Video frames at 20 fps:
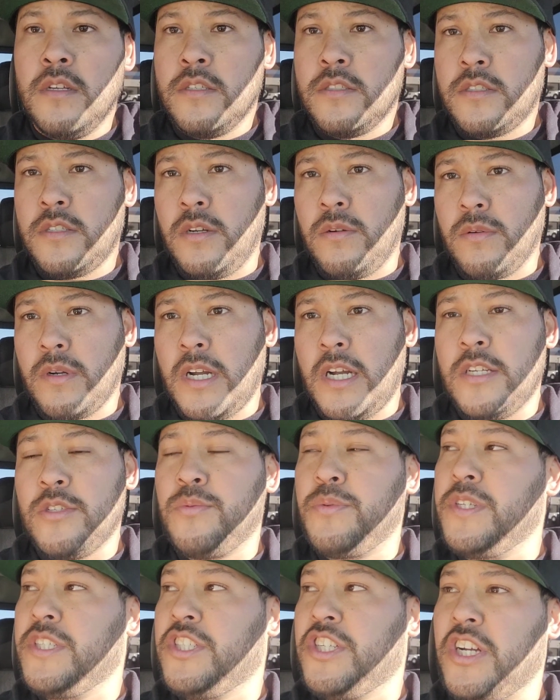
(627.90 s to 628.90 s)
So
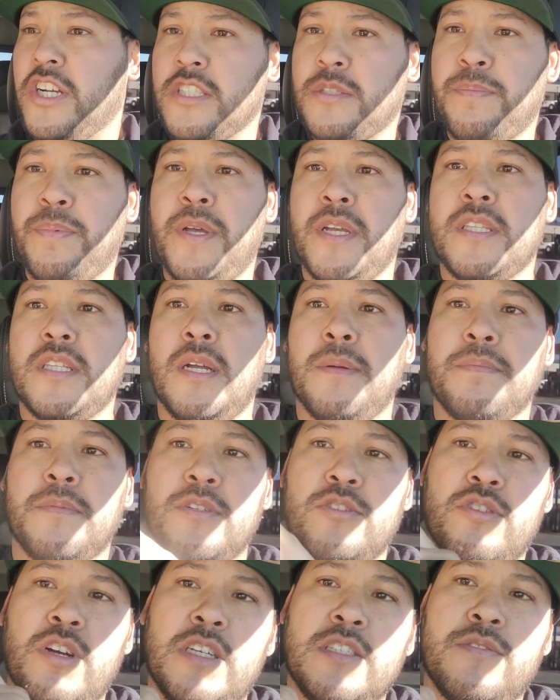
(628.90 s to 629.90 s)
guys, we just picked up
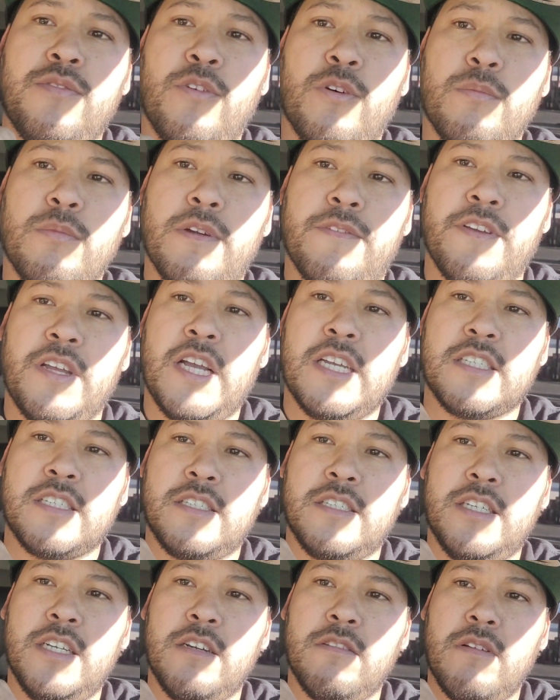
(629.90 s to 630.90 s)
the transformer. If you guys
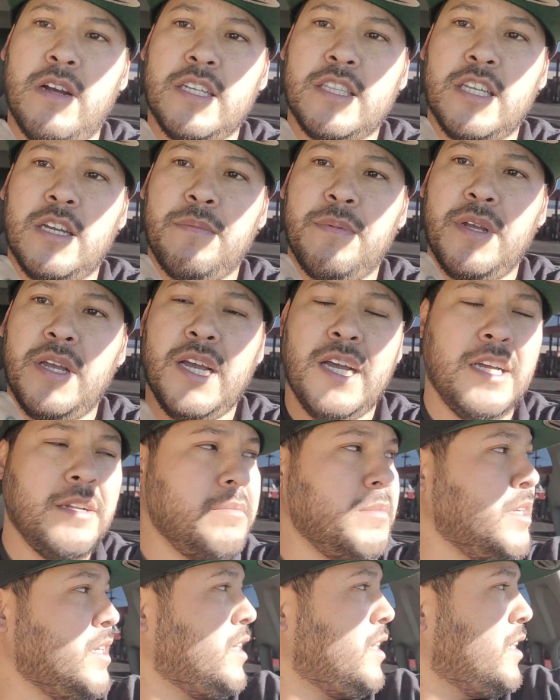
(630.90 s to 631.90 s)
can see it right there
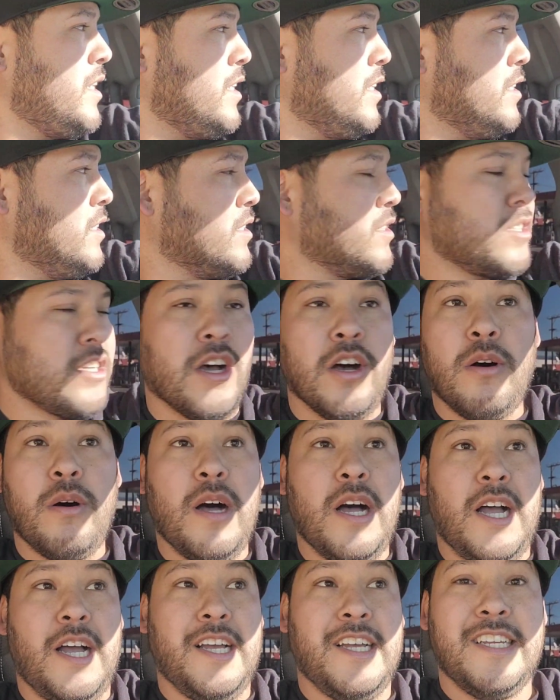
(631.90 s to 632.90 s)
behind me.
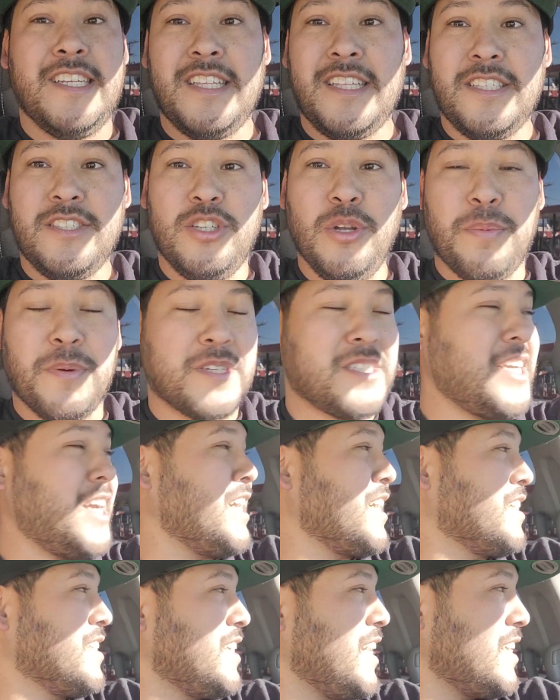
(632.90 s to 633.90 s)
So super
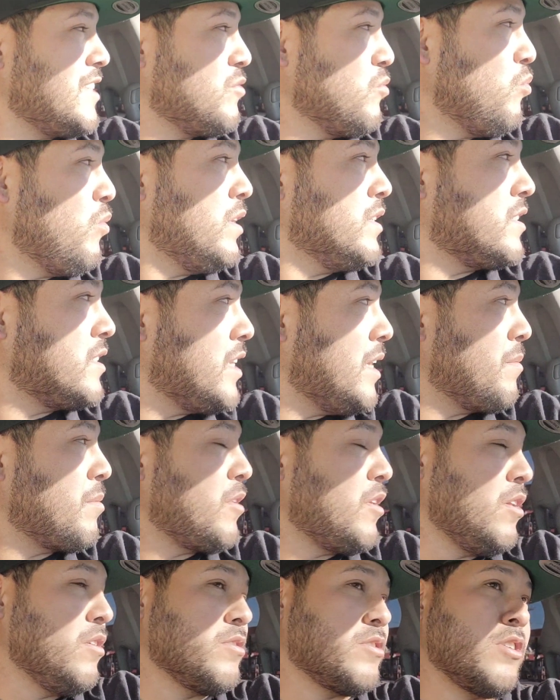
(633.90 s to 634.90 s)
excited because that's one step
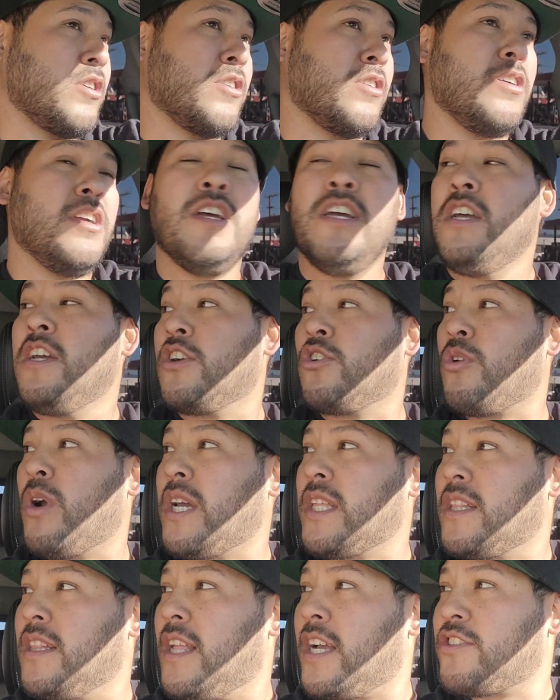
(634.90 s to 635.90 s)
closer.
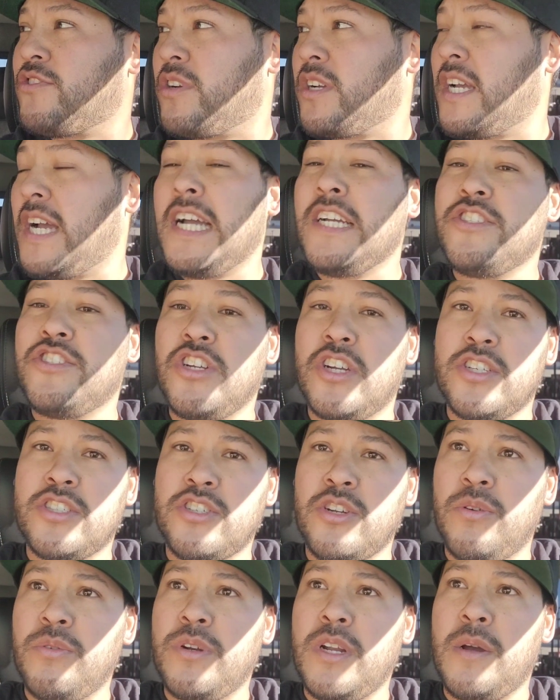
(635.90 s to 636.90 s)
Greg, electric guy, just
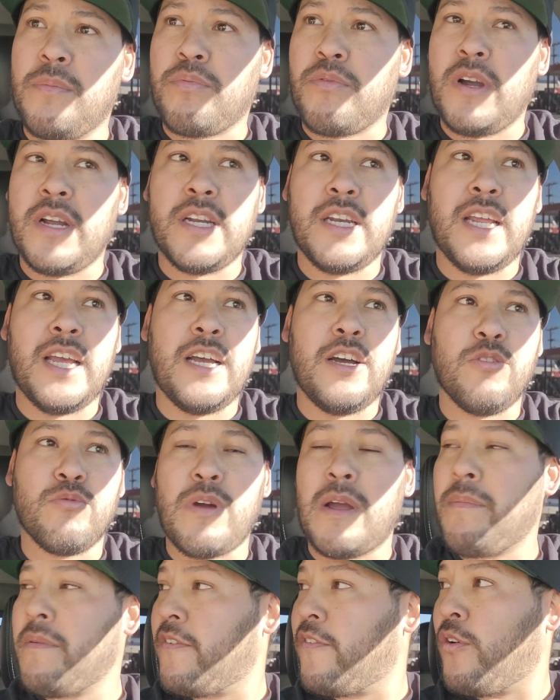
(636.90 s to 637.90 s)
showed up right now,
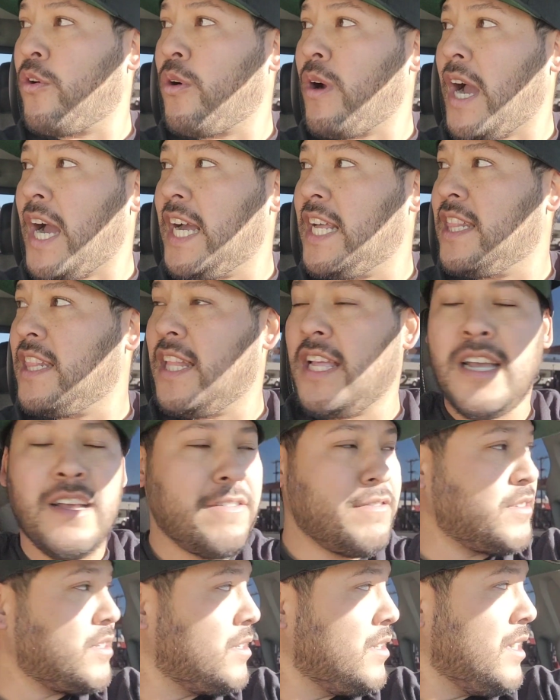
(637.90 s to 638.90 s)
right before I
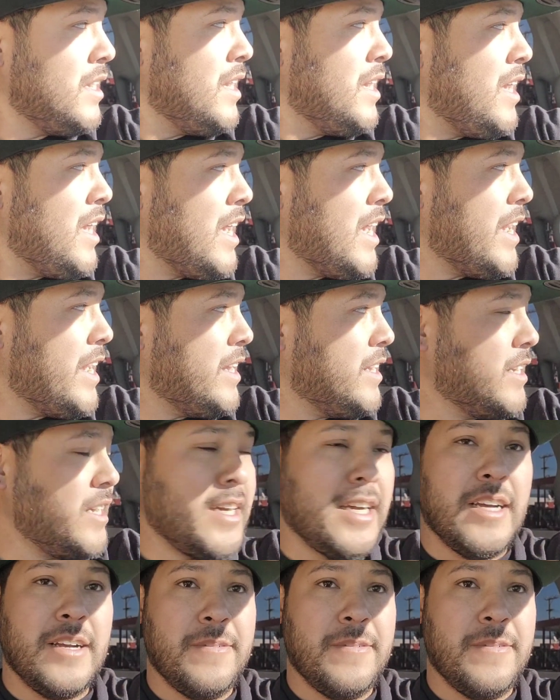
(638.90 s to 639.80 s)
left, and